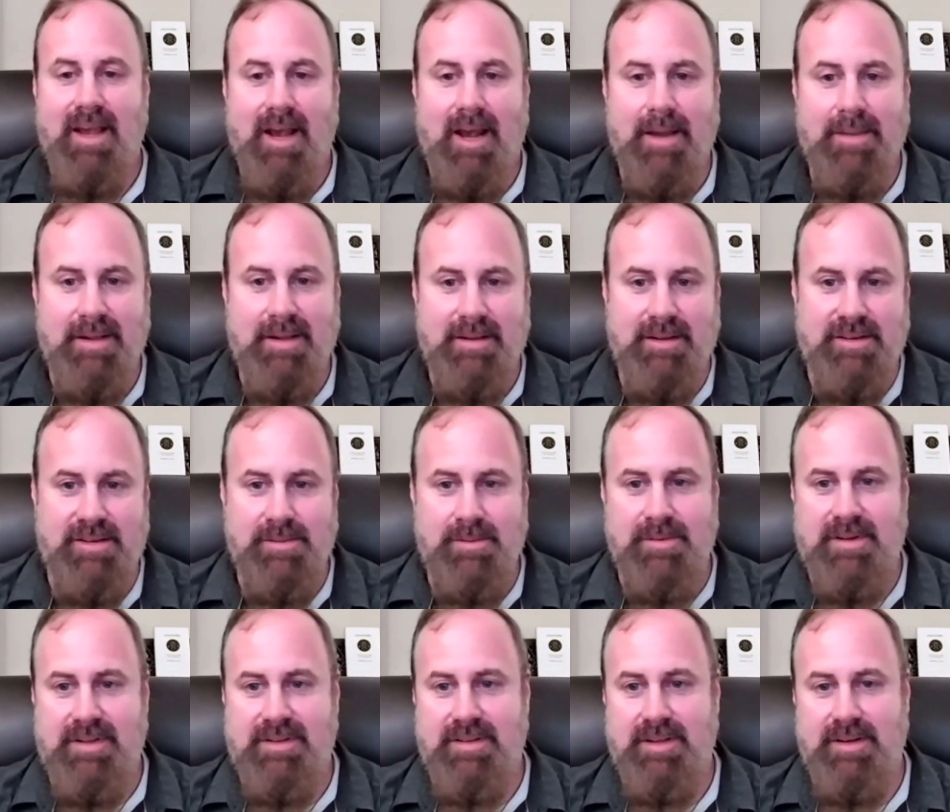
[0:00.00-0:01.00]
I think that she would
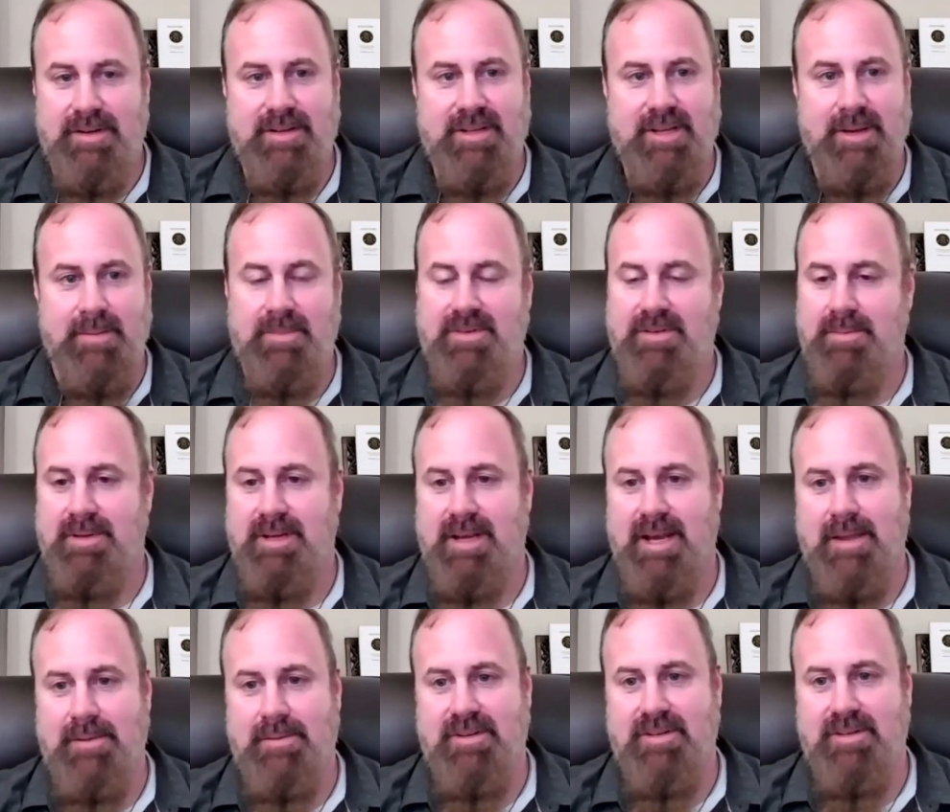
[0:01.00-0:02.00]
have continued to come to some
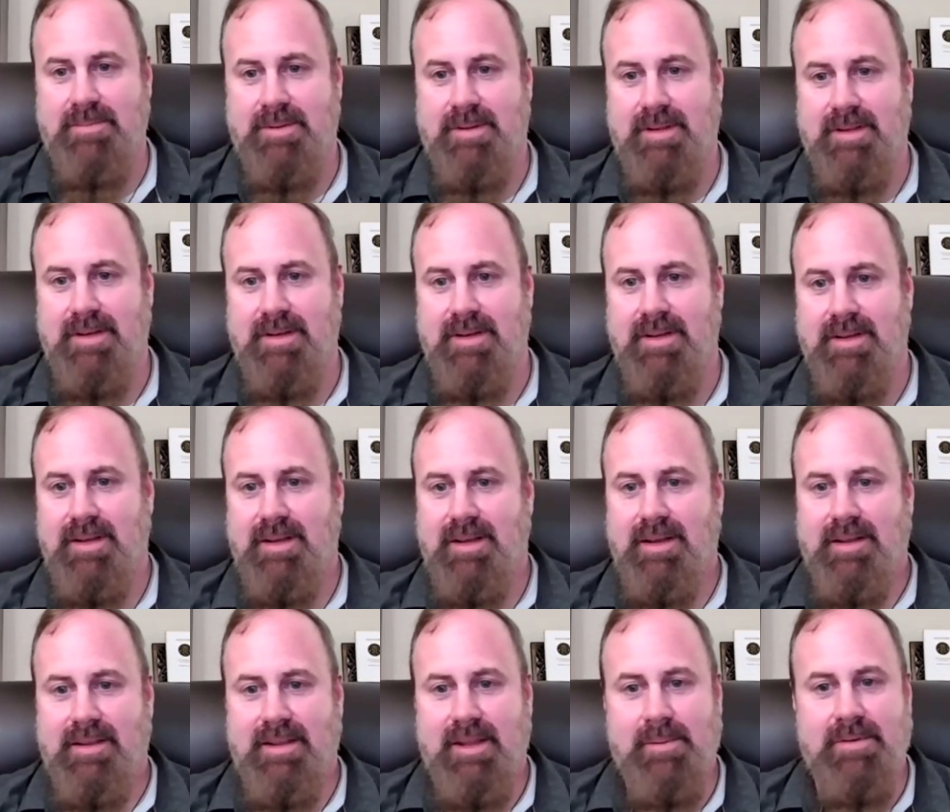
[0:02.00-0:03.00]
gatherings, but then
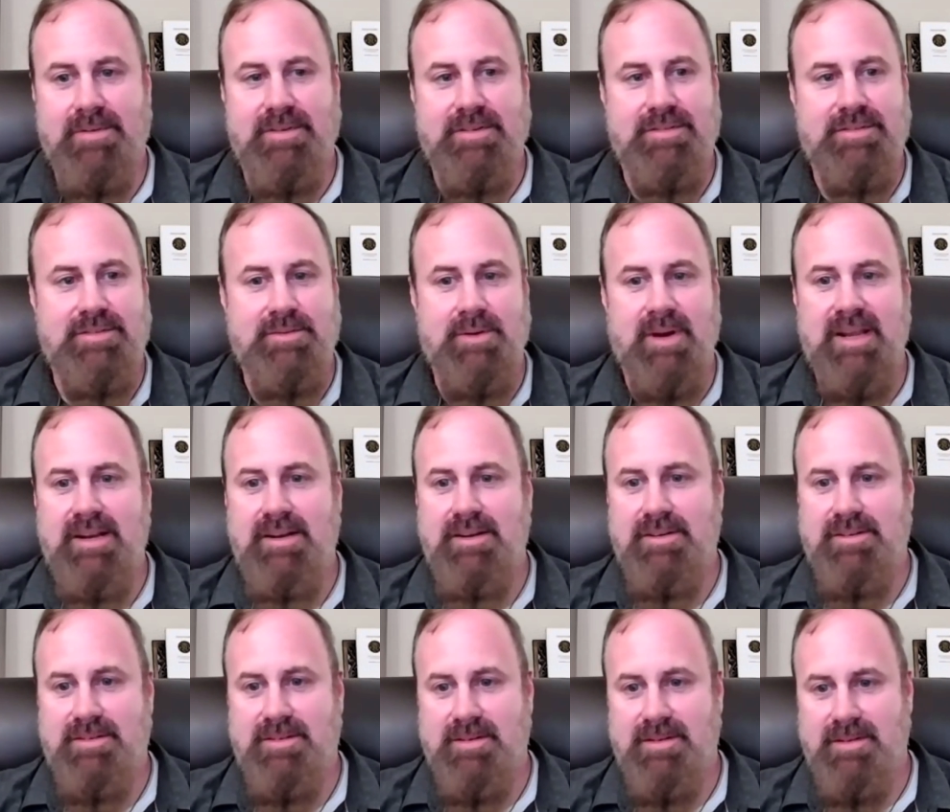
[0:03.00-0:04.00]
there was a
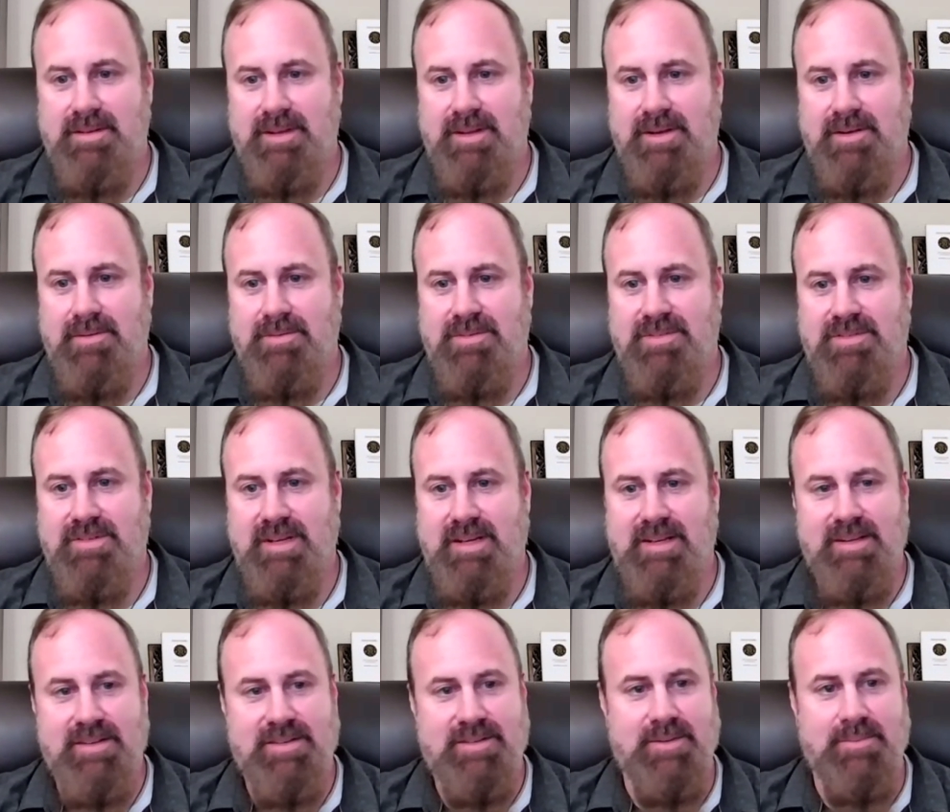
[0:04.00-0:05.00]
strange,
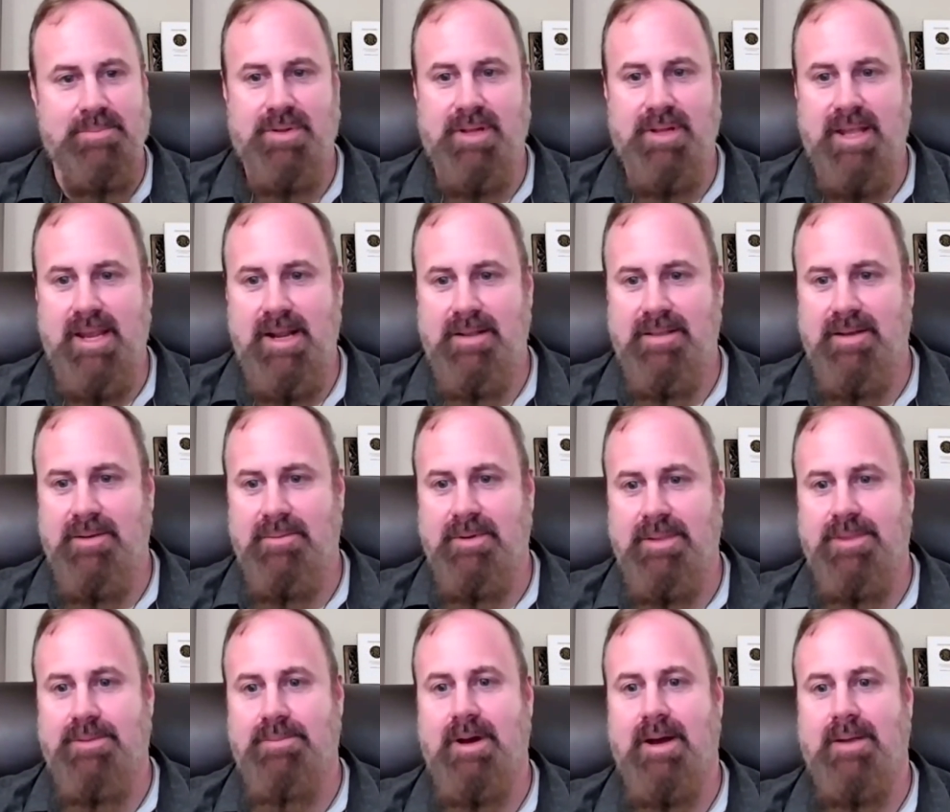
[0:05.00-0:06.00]
sickness and plague that
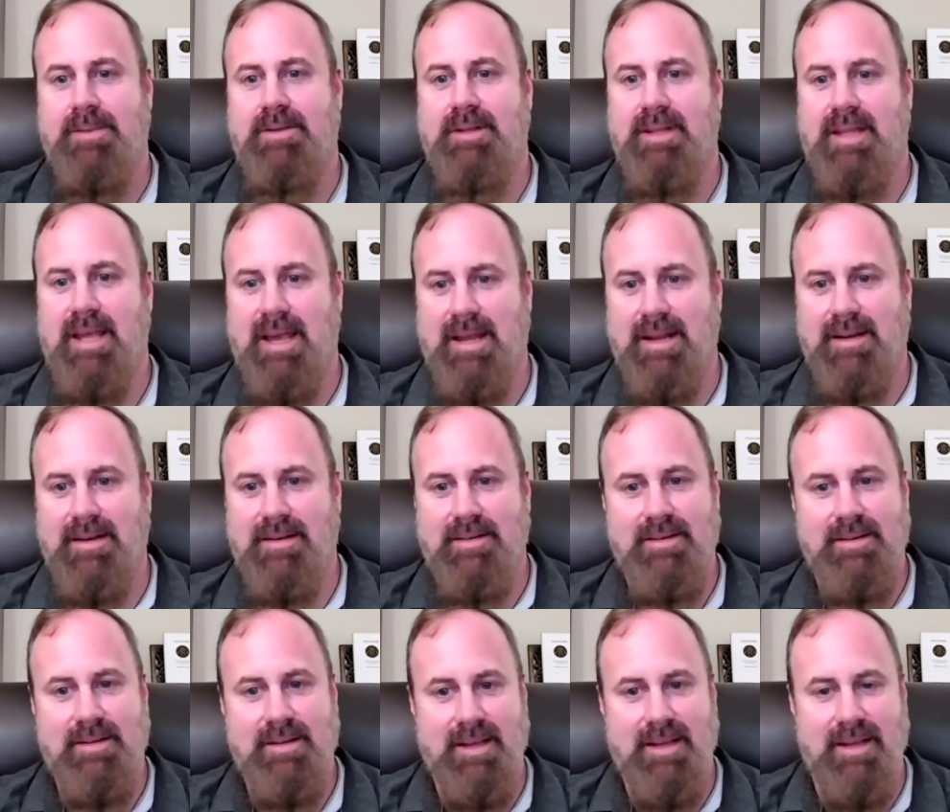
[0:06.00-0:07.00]
went throughout the land,
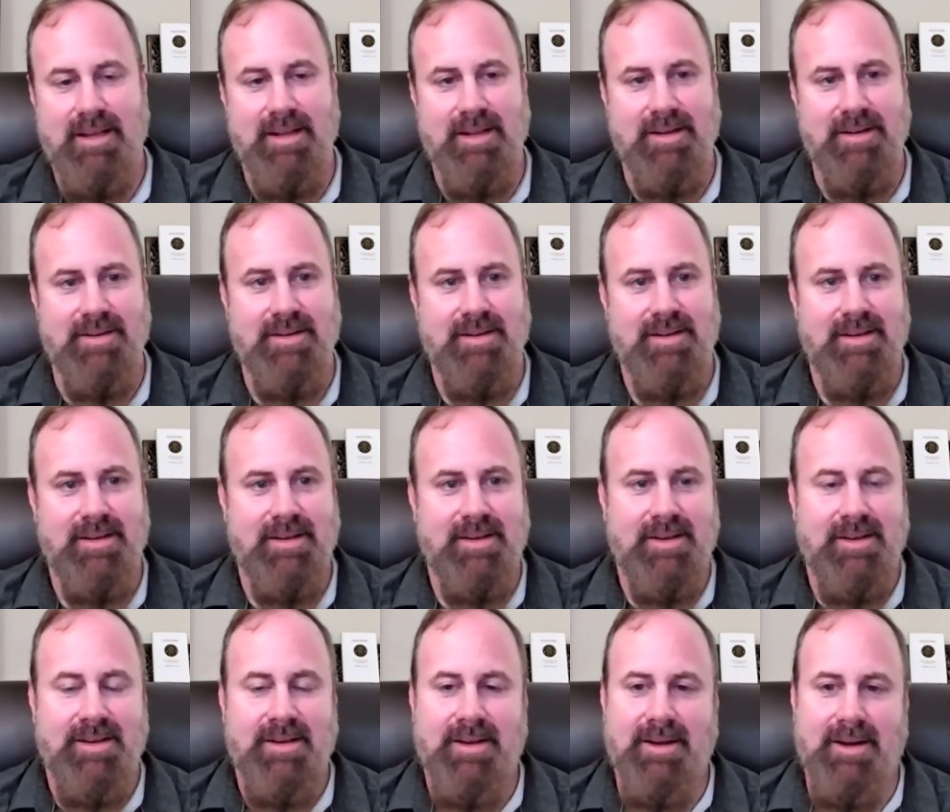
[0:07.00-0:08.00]
and
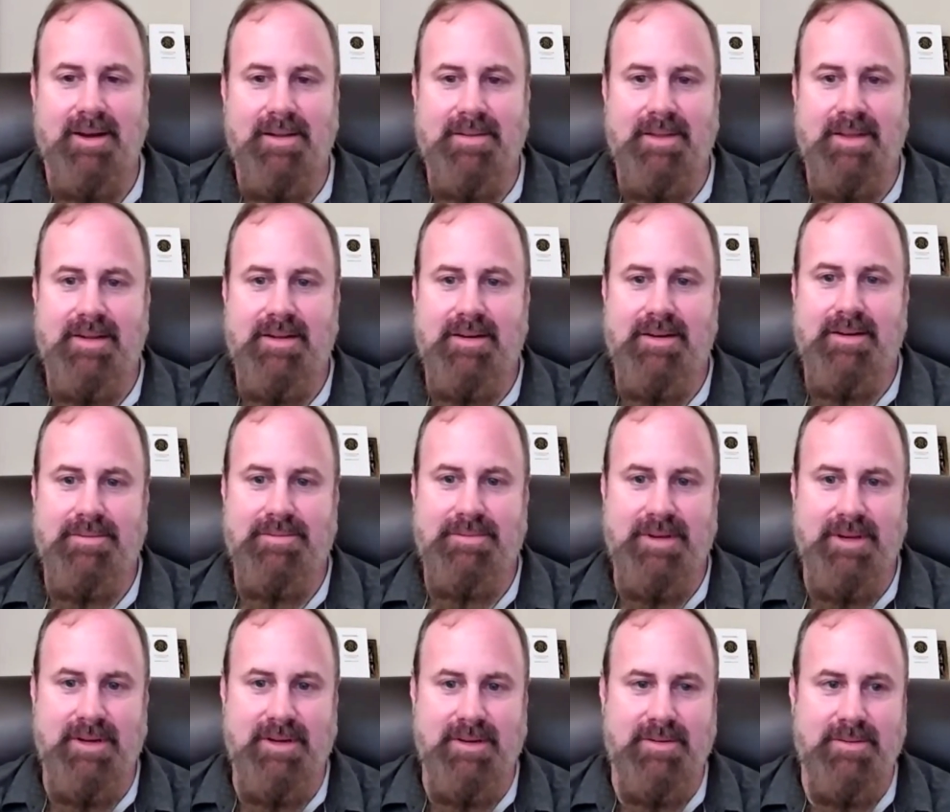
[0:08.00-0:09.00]
that
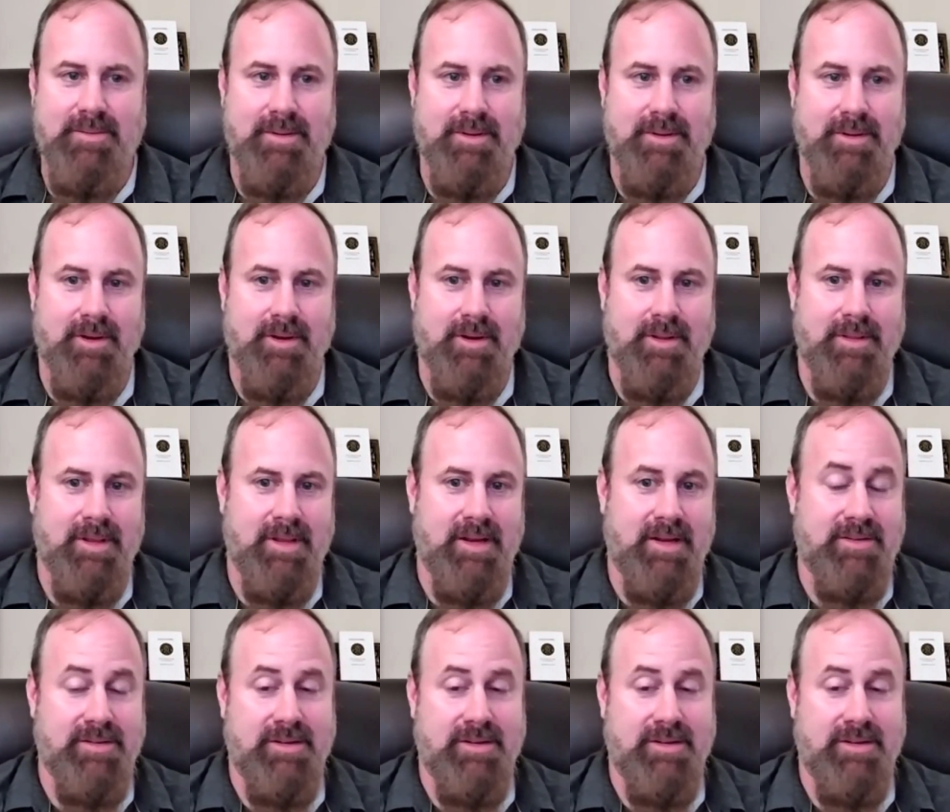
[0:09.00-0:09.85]
interfered with a lot of things.